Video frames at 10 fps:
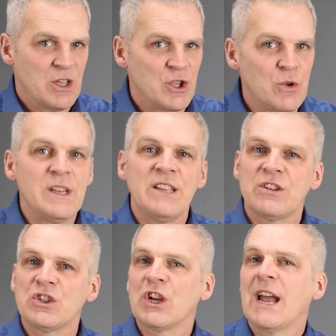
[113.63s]
You need
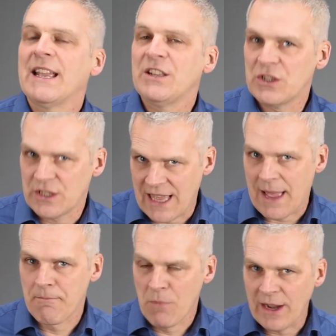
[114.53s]
to change
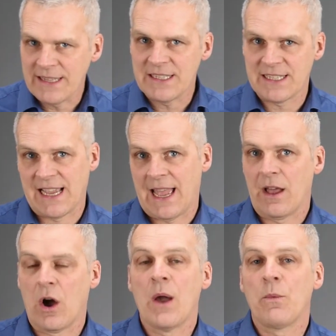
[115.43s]
that mindset,
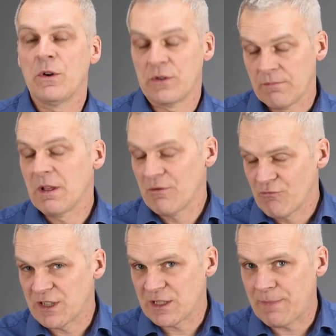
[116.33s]
I would
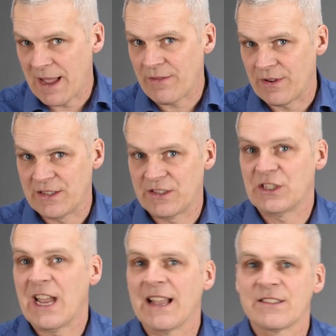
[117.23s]
respectfully
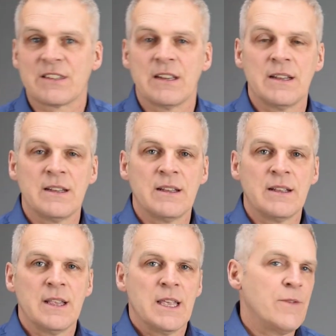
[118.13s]
suggest.
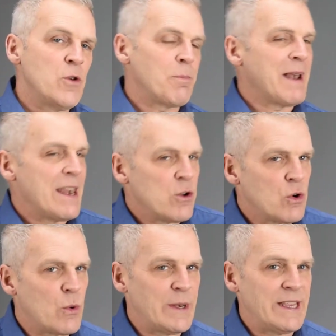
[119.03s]
If you're planning
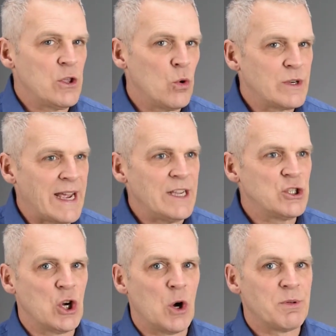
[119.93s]
on quitting your day
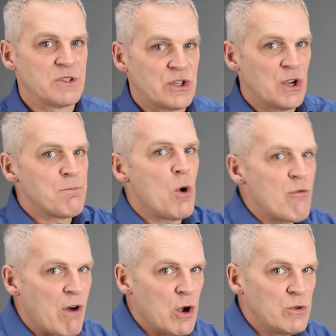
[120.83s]
job
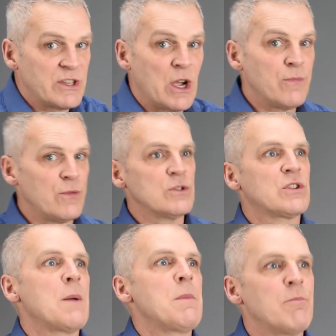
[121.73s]
tomorrow to go full-time